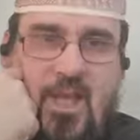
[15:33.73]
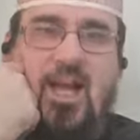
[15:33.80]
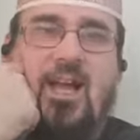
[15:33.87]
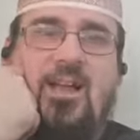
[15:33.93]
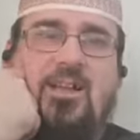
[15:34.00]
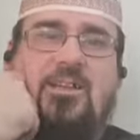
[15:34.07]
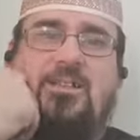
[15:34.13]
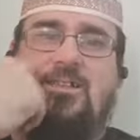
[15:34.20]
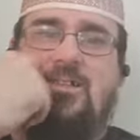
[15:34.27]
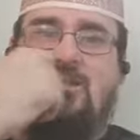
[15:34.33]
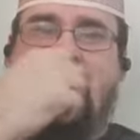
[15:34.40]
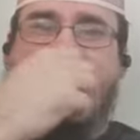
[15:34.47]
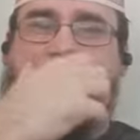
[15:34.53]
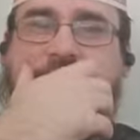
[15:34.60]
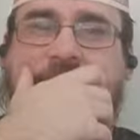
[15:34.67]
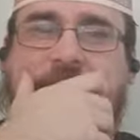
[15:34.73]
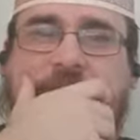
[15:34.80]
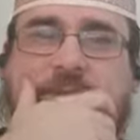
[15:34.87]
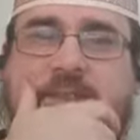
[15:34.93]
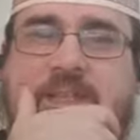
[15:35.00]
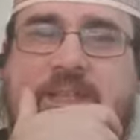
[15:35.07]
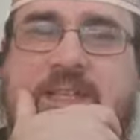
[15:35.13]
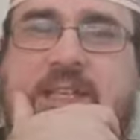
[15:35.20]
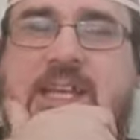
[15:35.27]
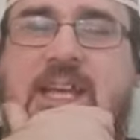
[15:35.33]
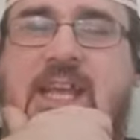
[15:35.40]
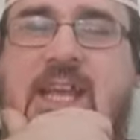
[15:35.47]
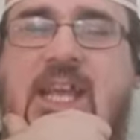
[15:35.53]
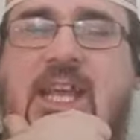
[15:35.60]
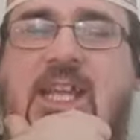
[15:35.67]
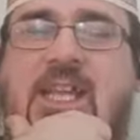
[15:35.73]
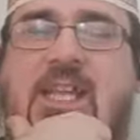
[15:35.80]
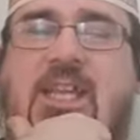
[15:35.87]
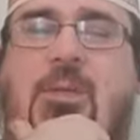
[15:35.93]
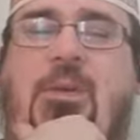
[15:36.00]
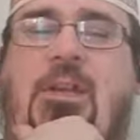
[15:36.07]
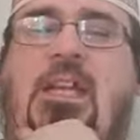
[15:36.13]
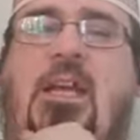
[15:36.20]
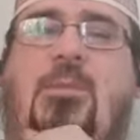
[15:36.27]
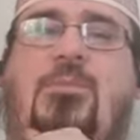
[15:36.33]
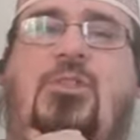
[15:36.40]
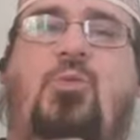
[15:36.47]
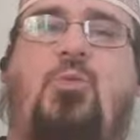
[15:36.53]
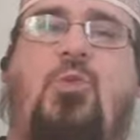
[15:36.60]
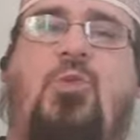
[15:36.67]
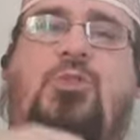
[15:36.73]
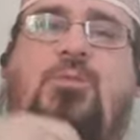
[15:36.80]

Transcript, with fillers: it, it, when it comes towards